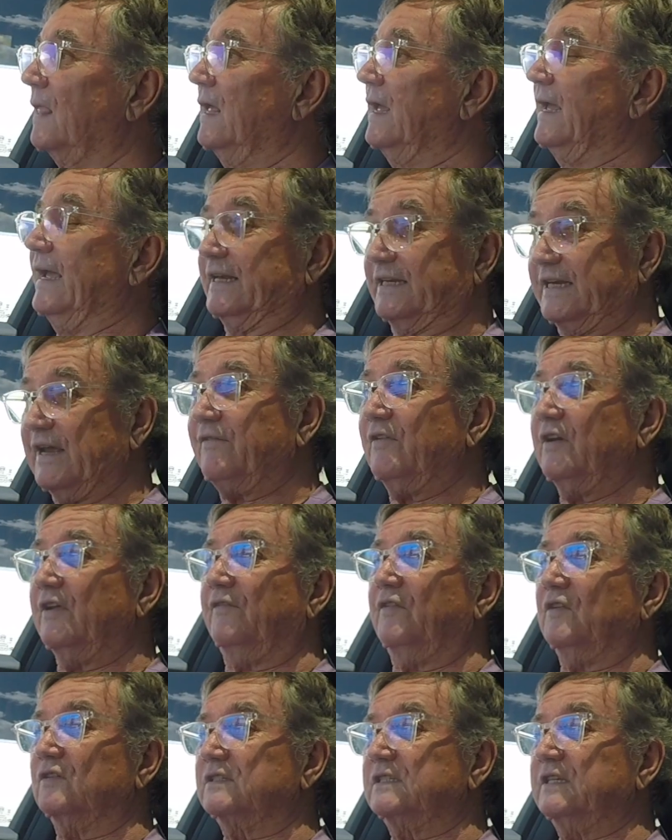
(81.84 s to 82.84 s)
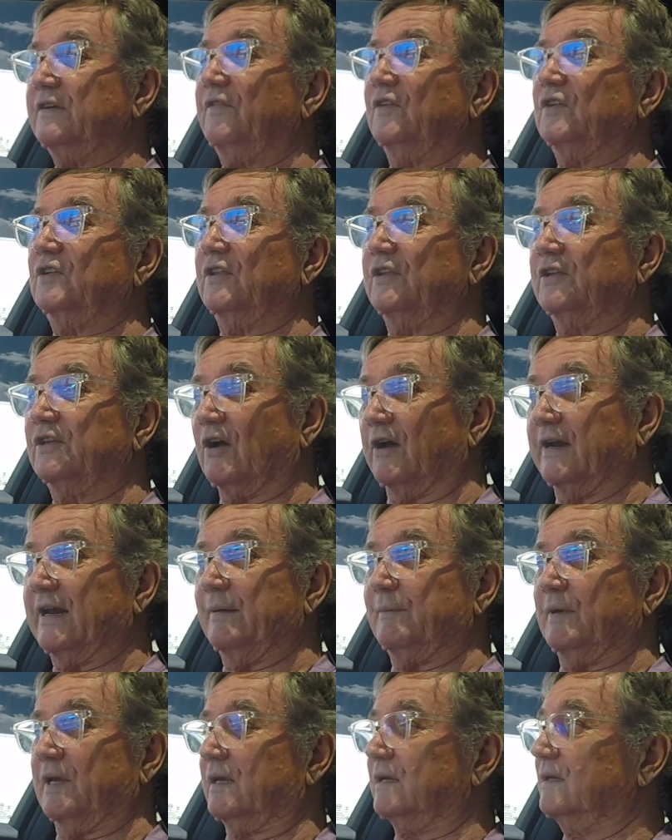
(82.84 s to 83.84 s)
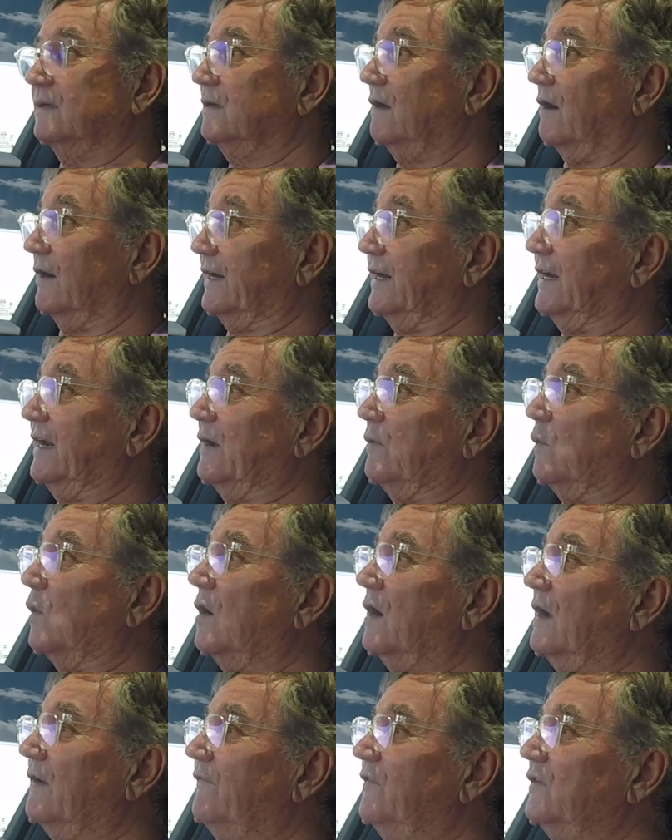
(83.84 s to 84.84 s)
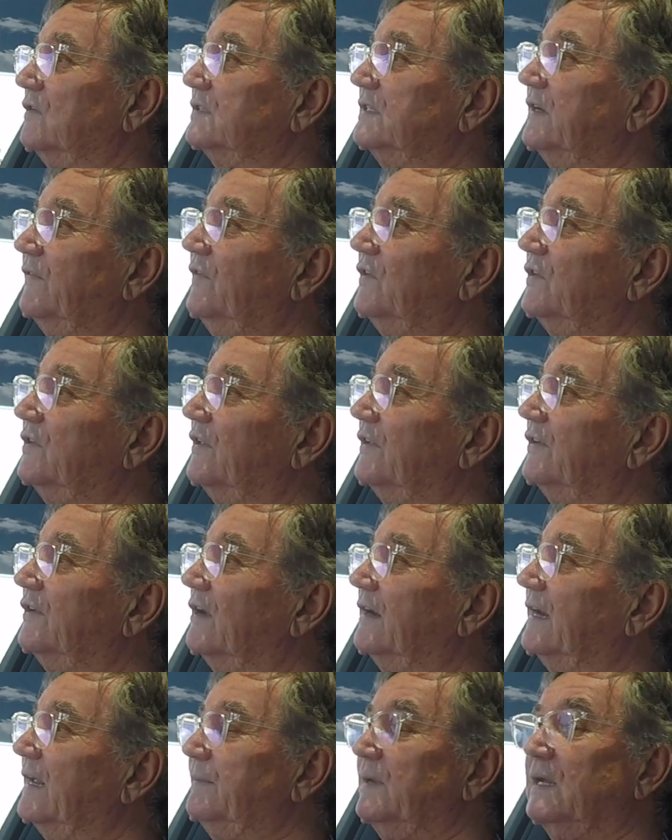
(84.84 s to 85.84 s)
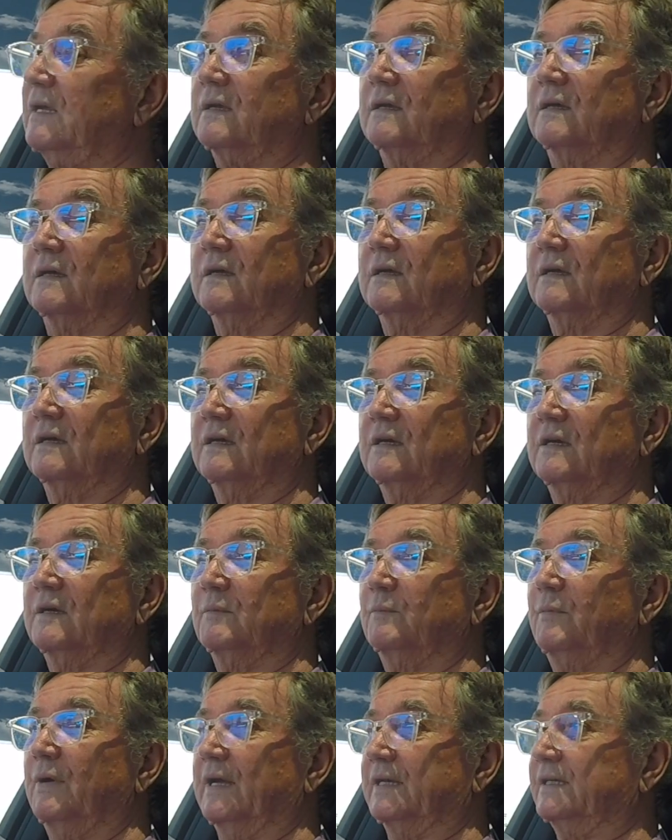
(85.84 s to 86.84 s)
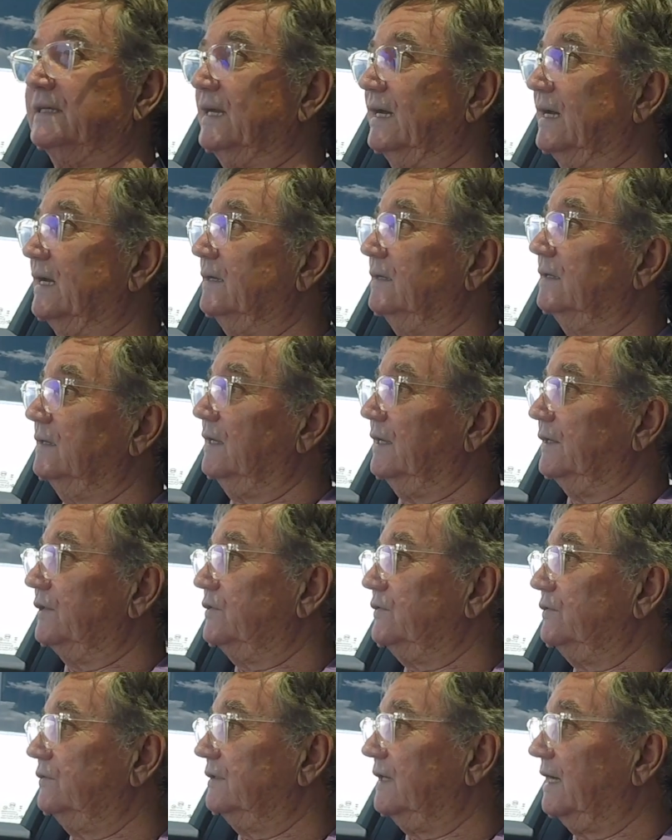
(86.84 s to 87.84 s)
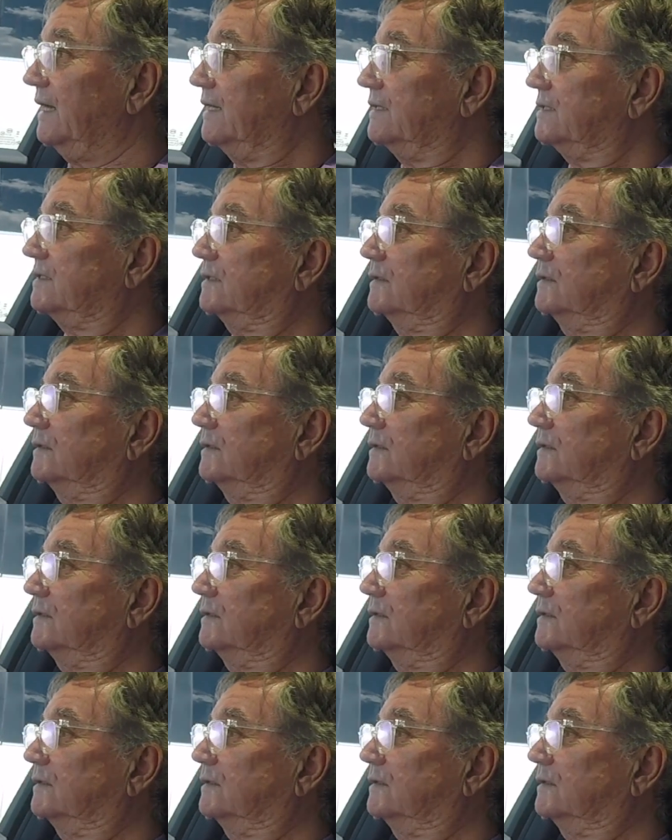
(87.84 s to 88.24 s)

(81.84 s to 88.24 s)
It definitely feels different to the Dynamic. I don't know why it feels different to the Dynamic, but it sure does.